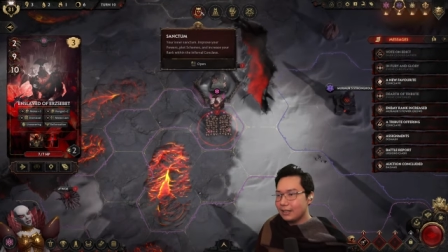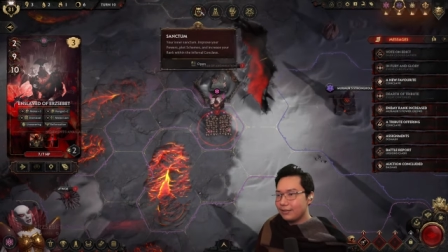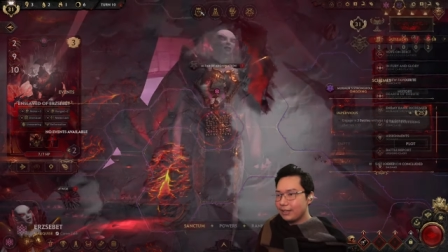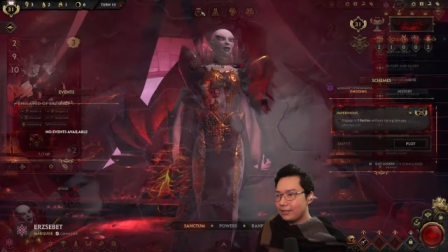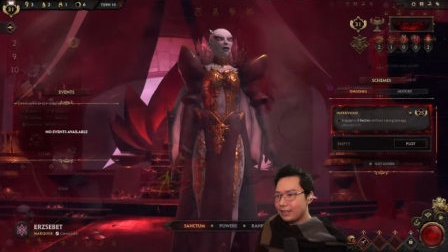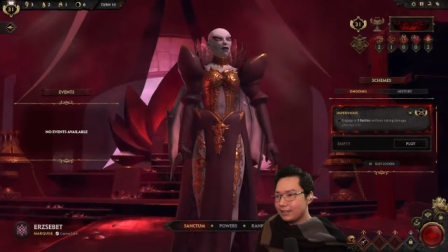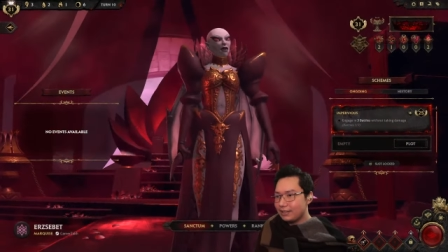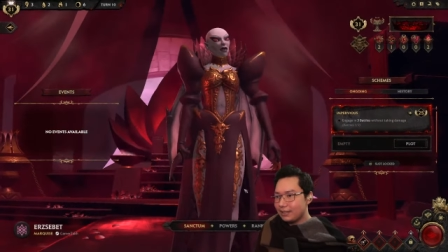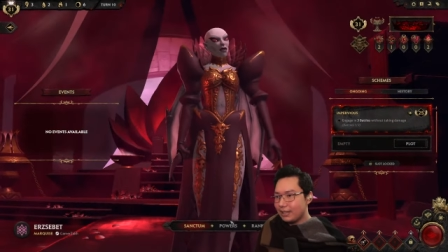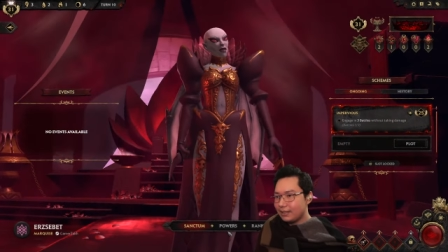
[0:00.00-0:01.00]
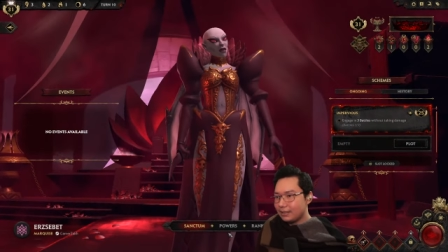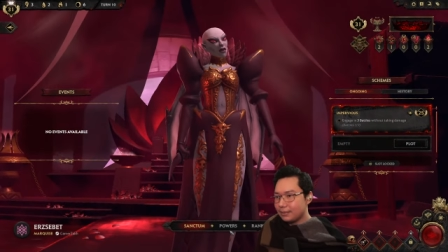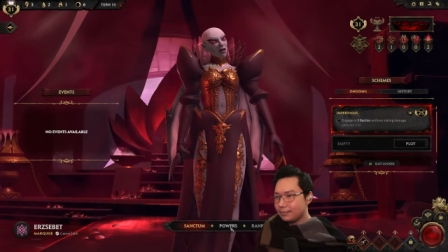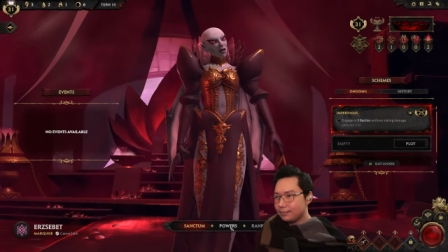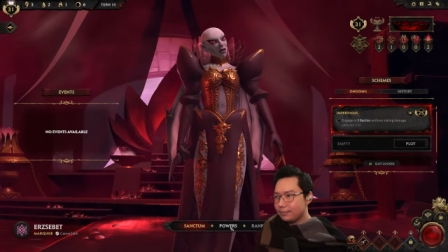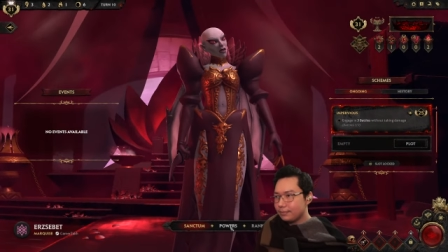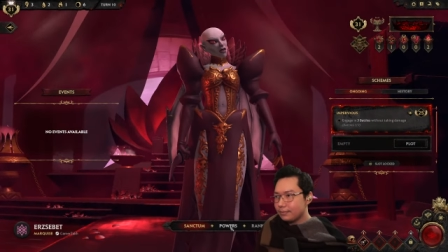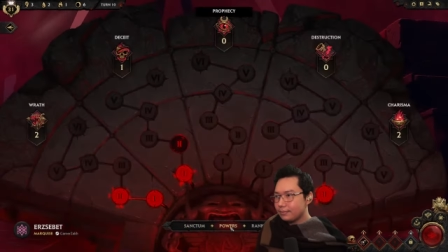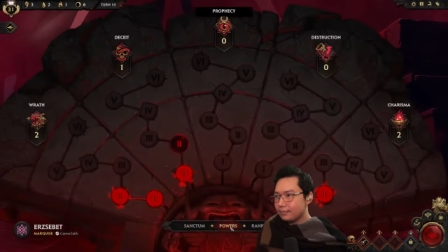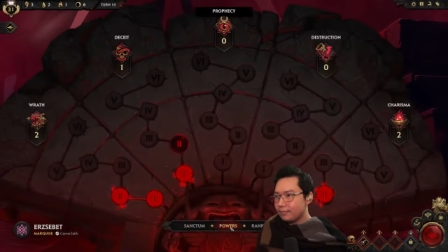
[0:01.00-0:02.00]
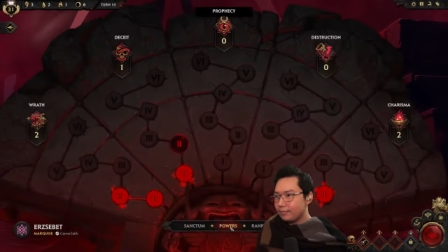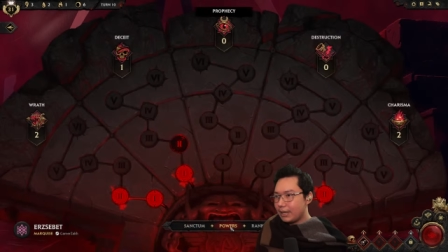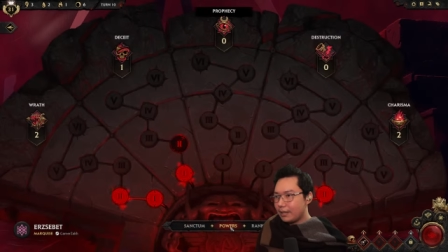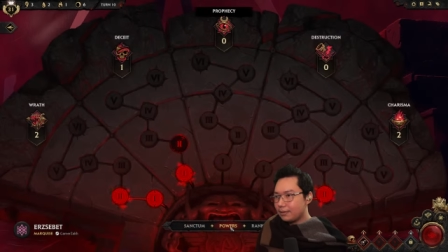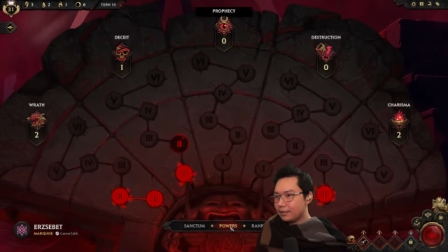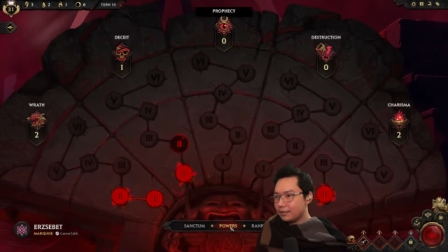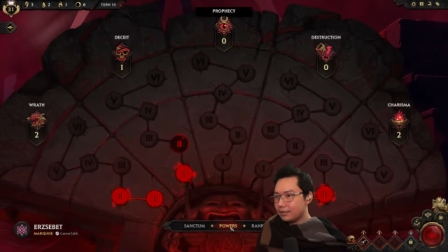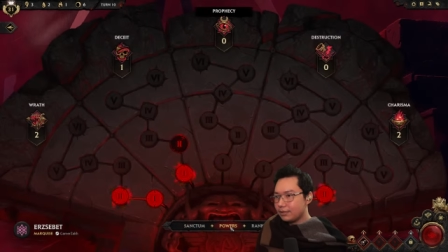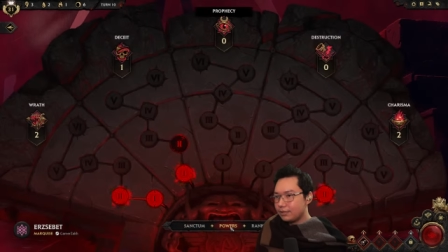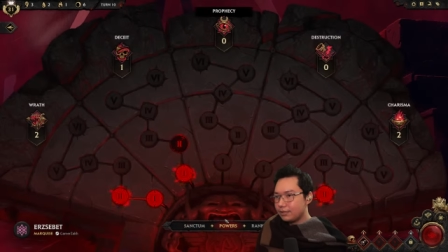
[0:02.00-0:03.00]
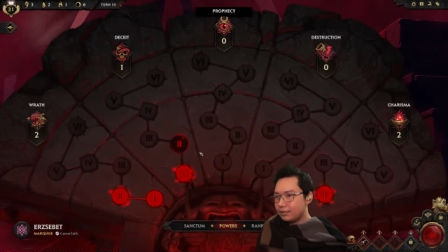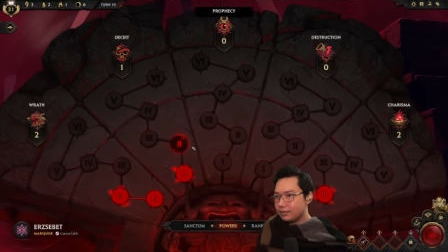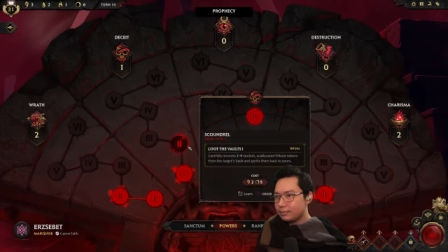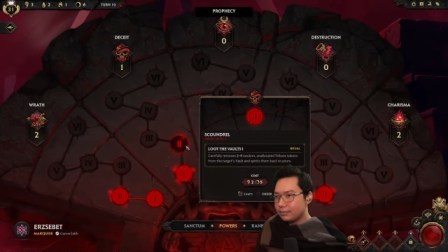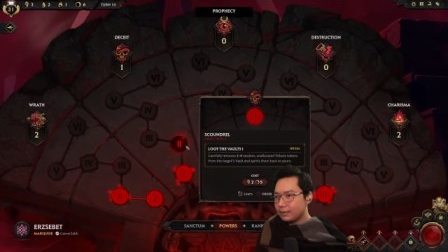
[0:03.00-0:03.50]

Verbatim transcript: If I look at Sanctum, powers...